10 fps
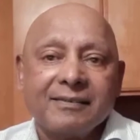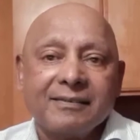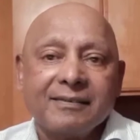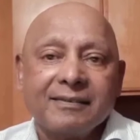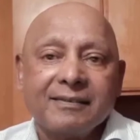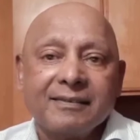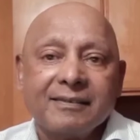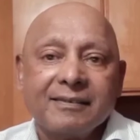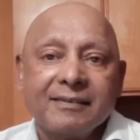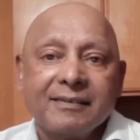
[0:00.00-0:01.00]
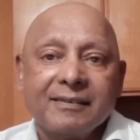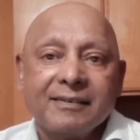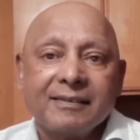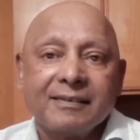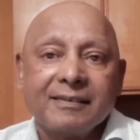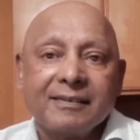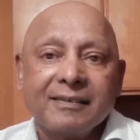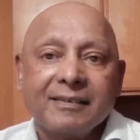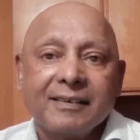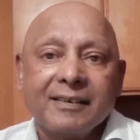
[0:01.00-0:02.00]

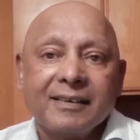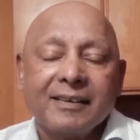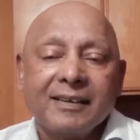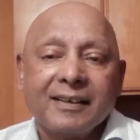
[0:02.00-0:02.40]
[no speech]